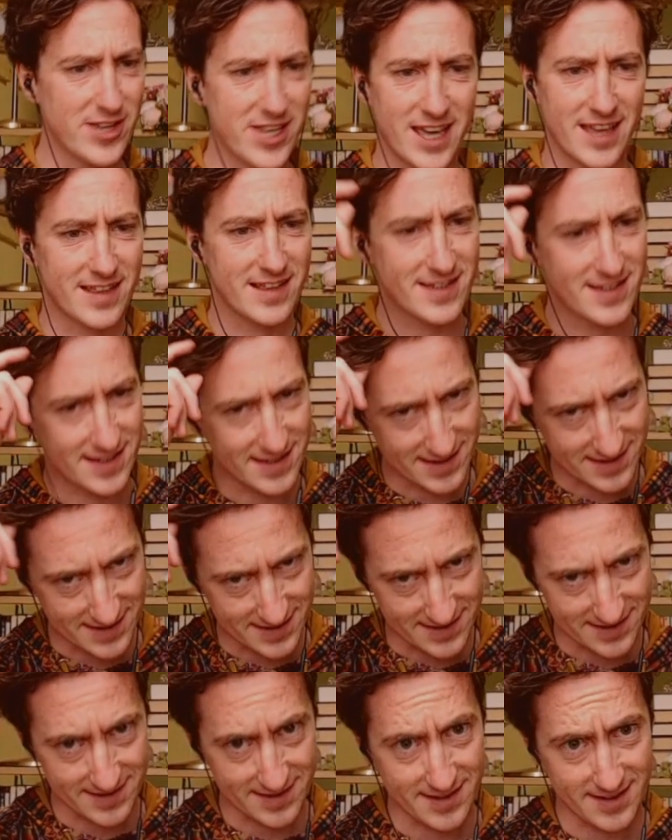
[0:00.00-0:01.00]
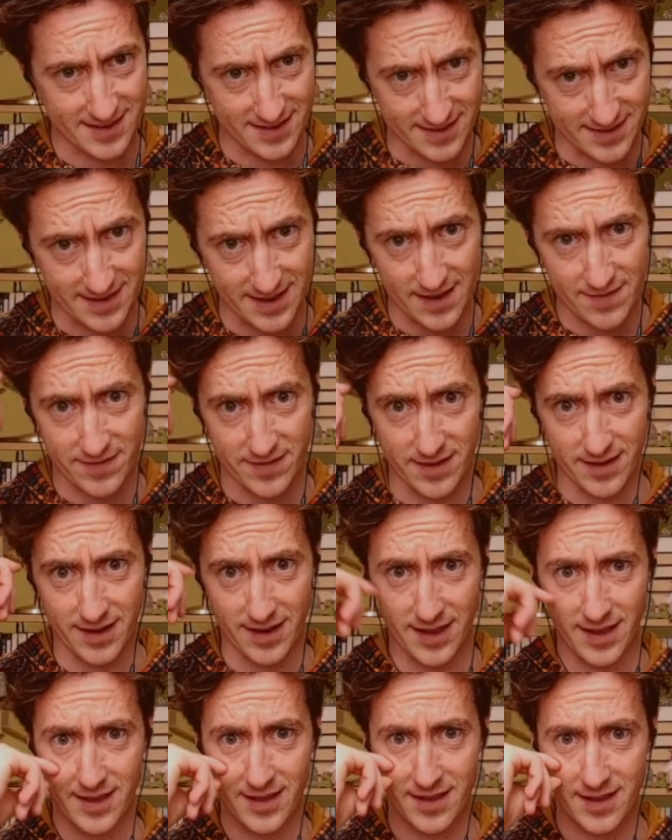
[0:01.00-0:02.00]
yeah, this is
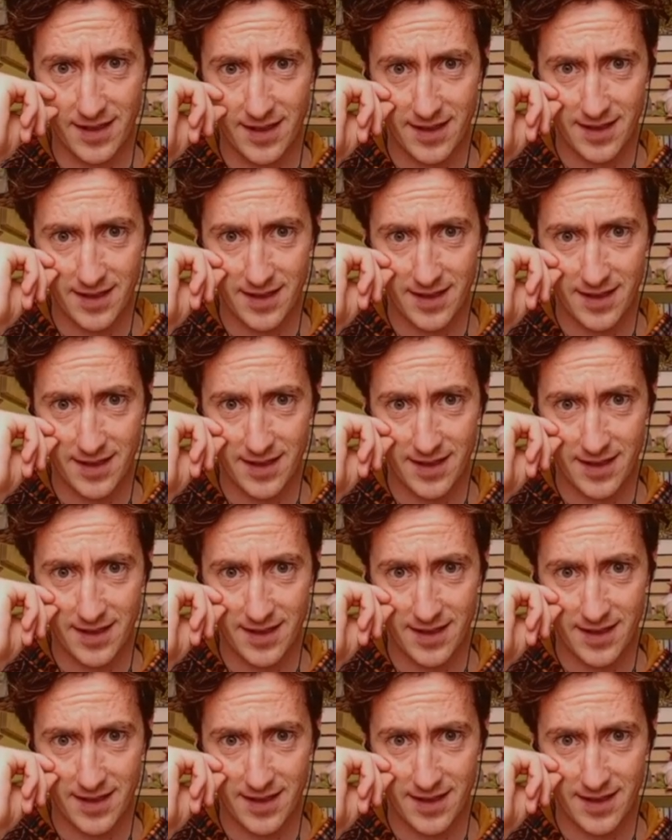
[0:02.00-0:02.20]
definitely